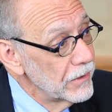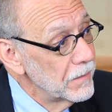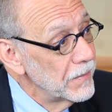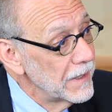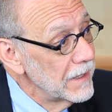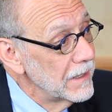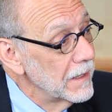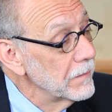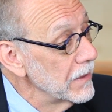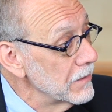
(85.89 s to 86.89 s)
to be
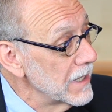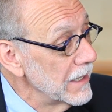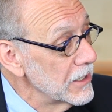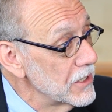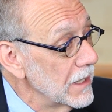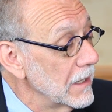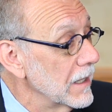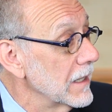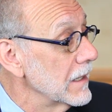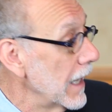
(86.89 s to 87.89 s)
a mutated gene
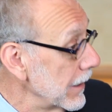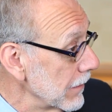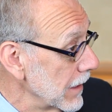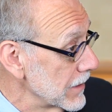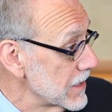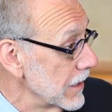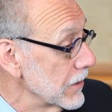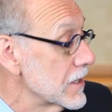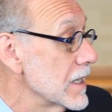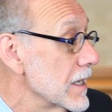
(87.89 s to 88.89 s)
in Langerhans cell
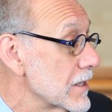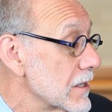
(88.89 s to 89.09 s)
disease.